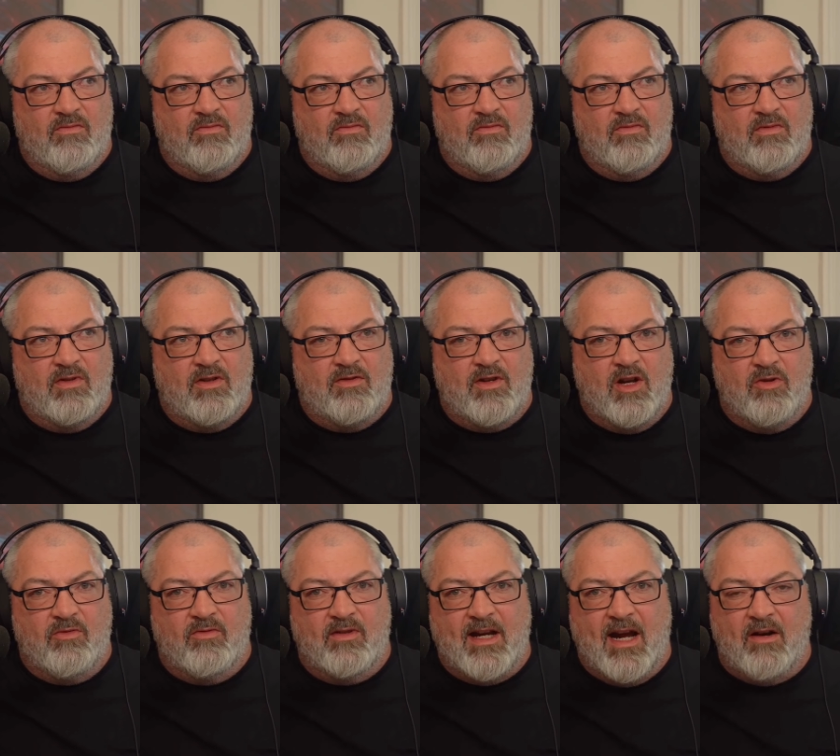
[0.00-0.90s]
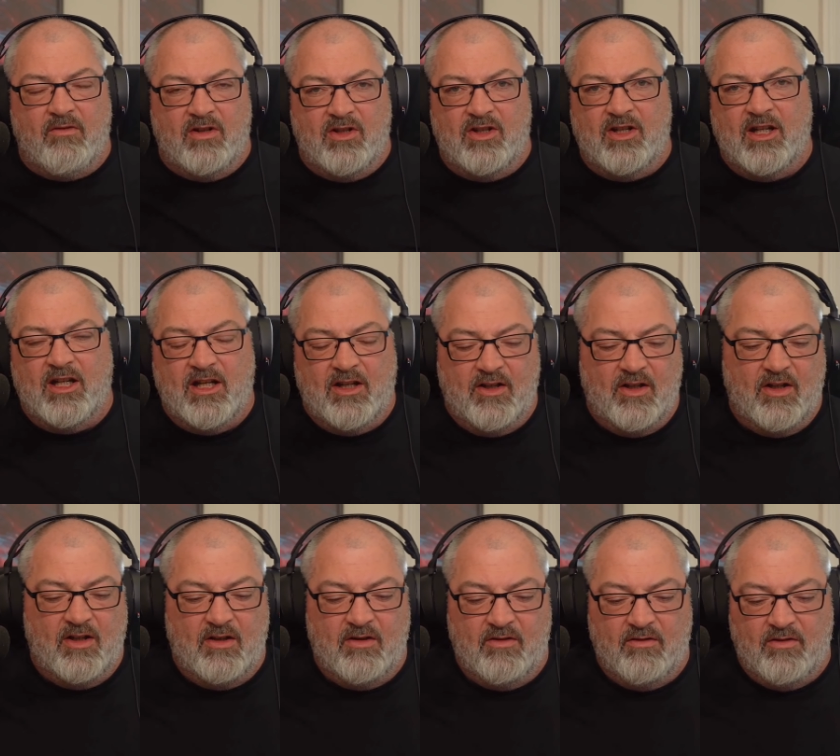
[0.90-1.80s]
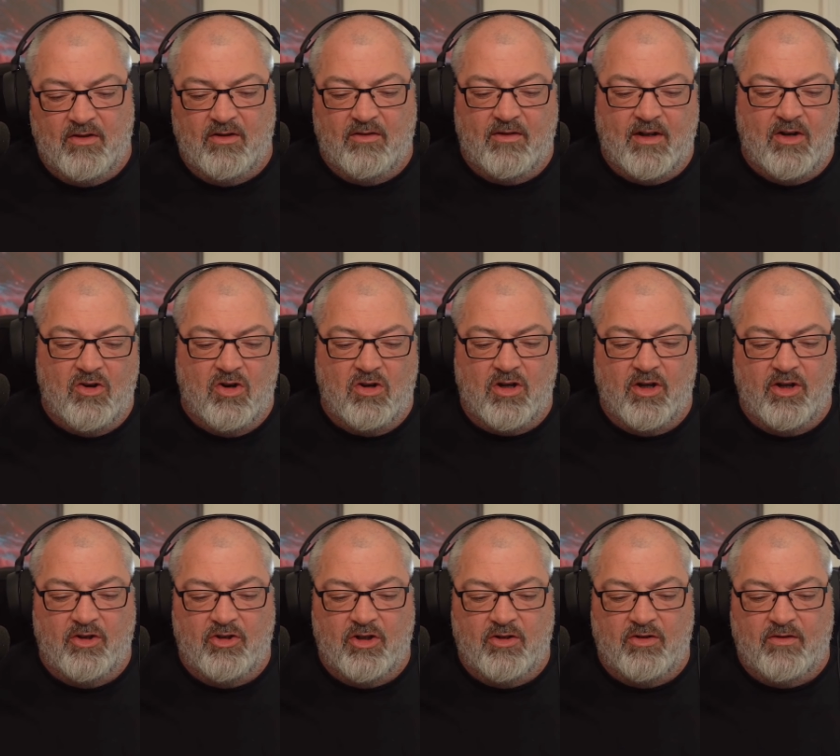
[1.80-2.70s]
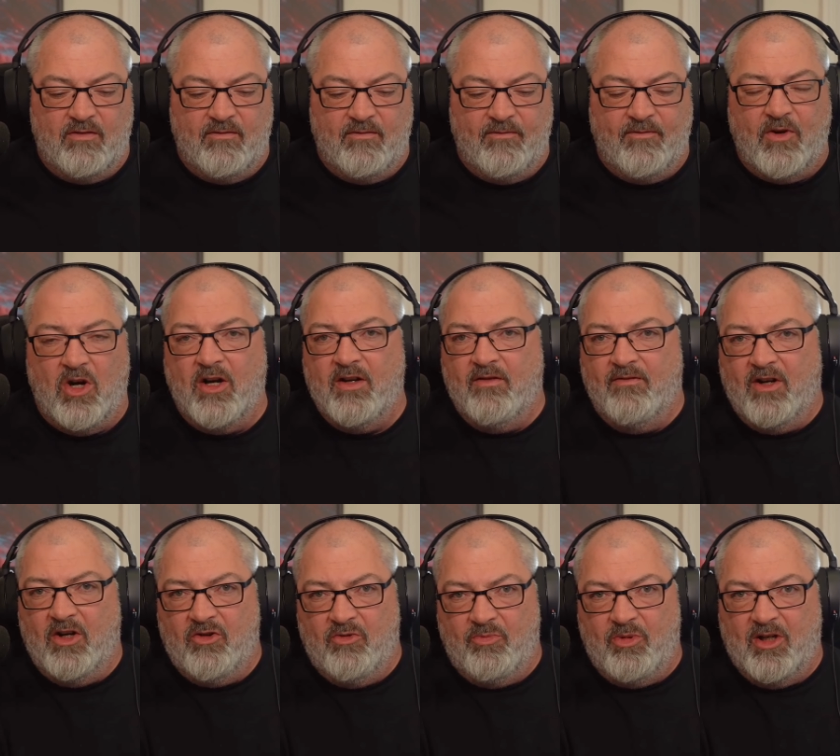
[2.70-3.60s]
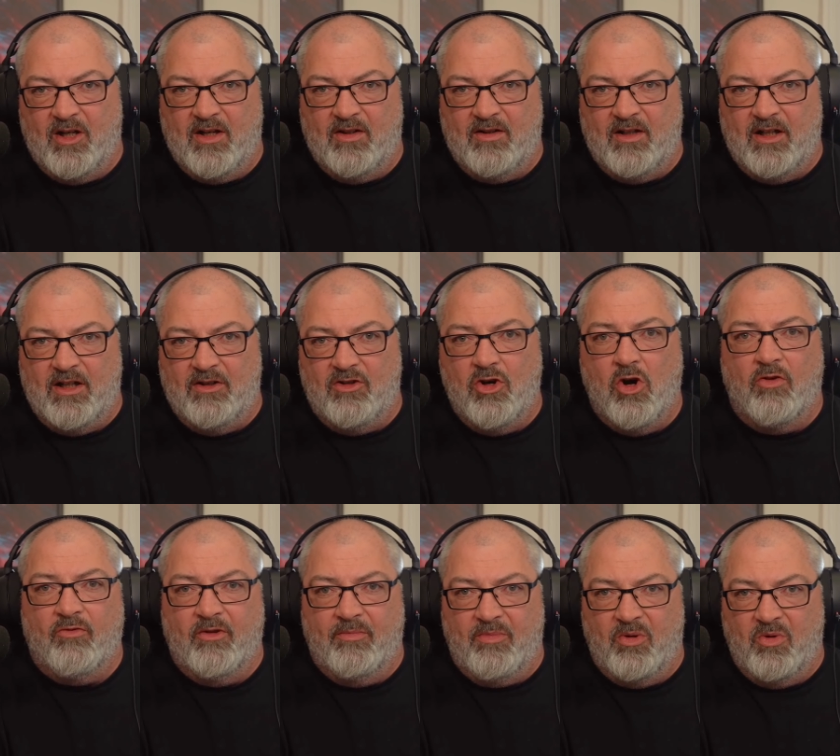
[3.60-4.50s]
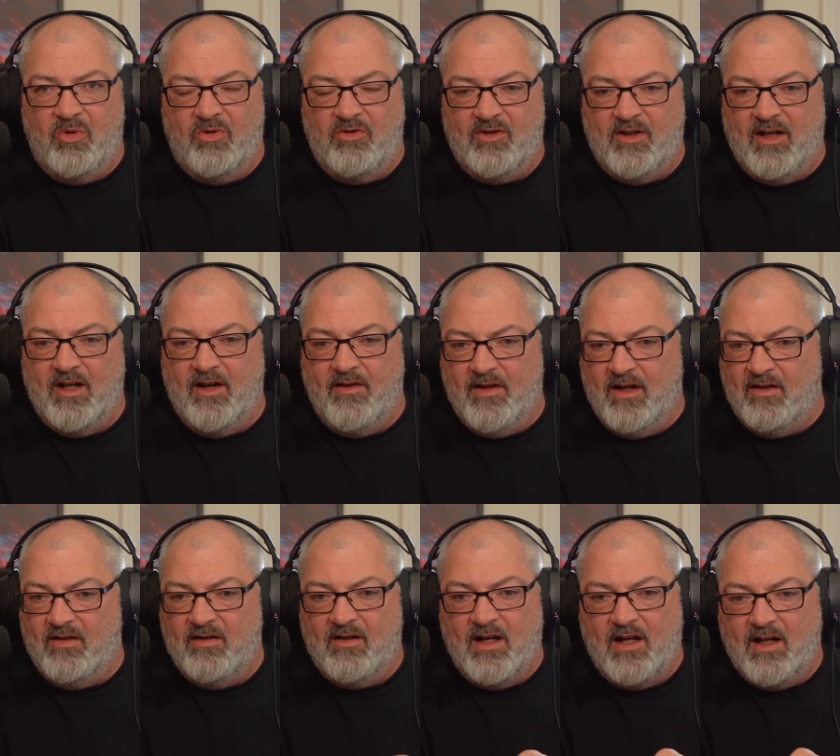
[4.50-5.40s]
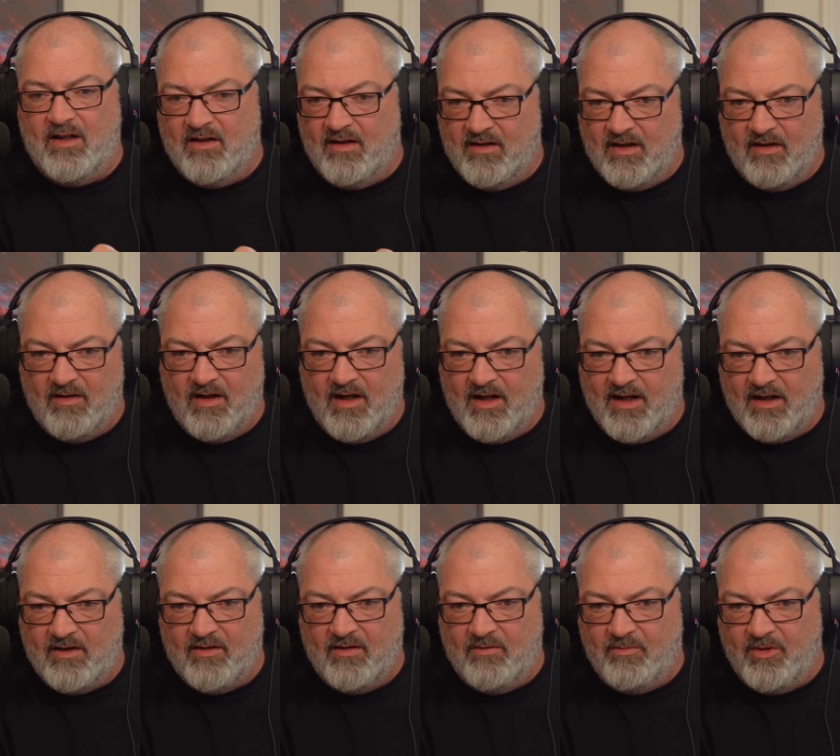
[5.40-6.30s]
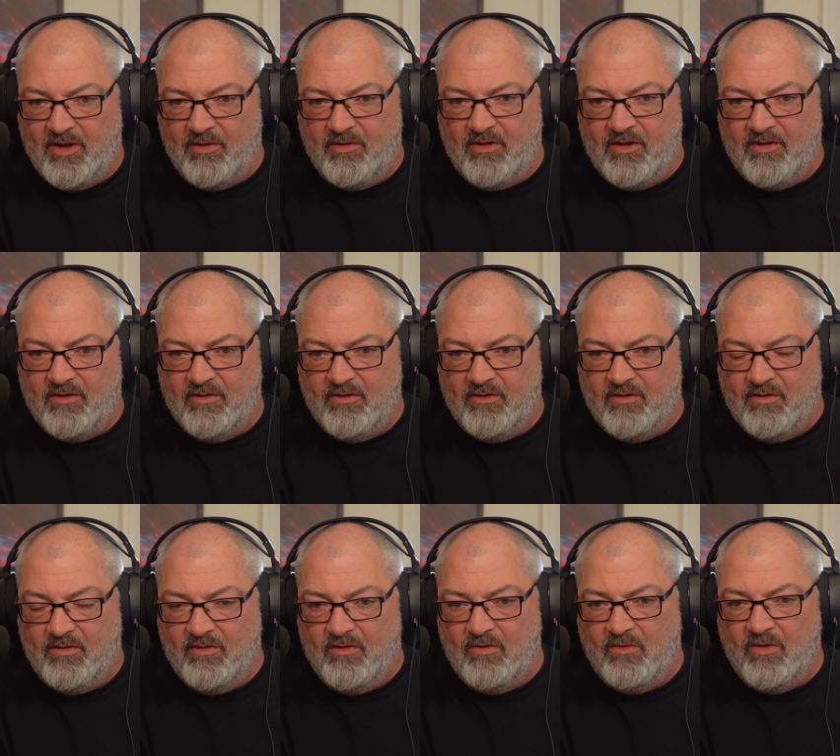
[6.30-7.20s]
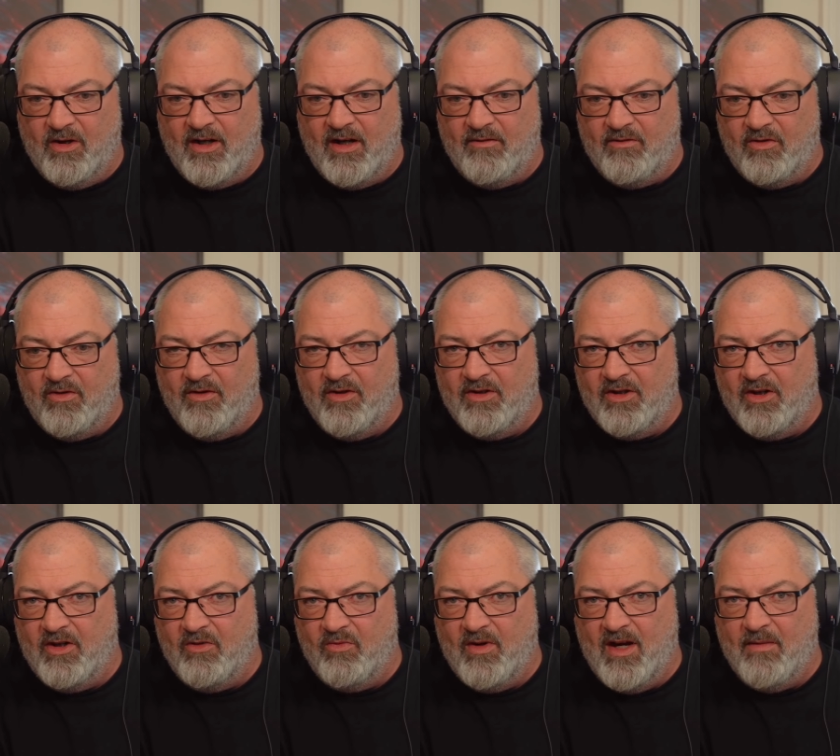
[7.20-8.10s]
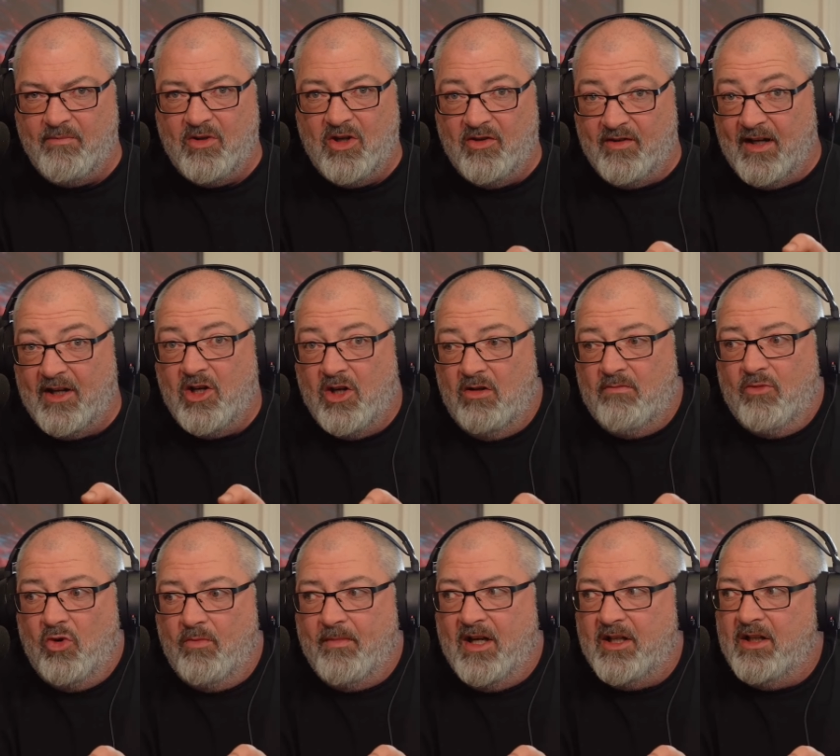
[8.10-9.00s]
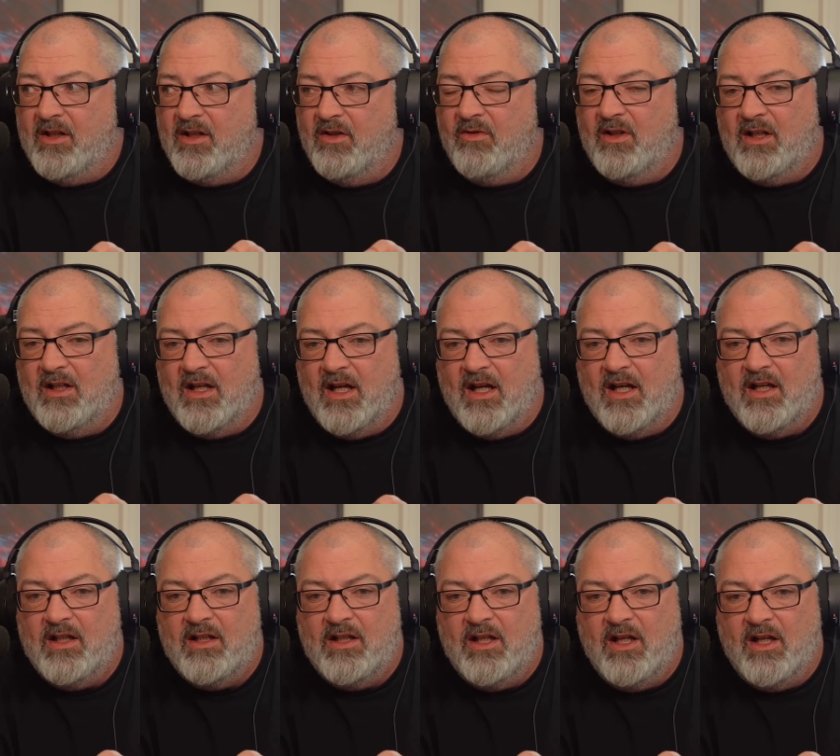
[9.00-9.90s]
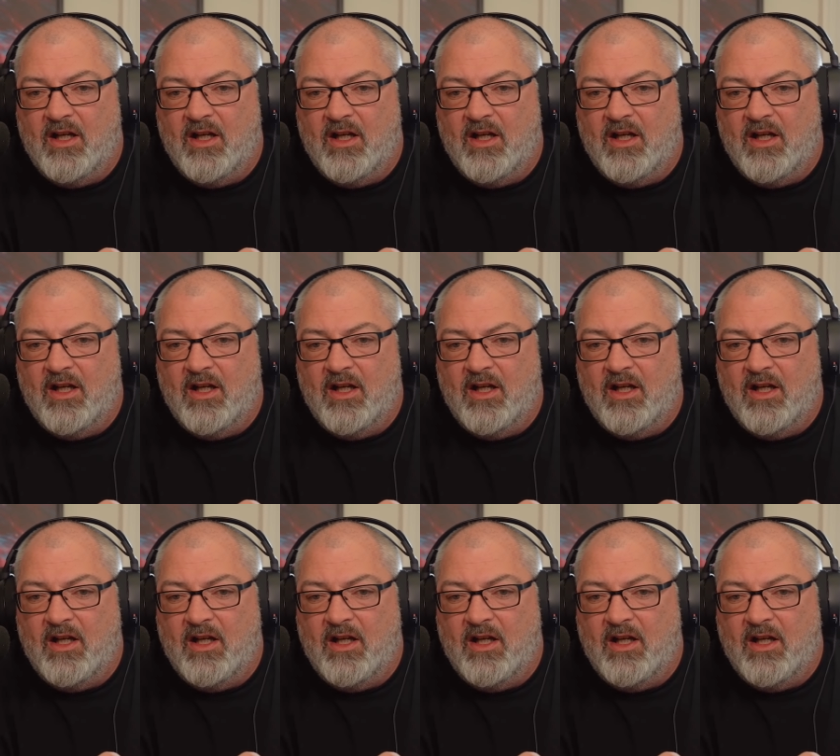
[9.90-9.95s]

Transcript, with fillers: there's no guarantee that that they're not going to just find a vulnerability, not report it, and then sell it to an access broker or whatever on the dark web because they earn more money doing that. You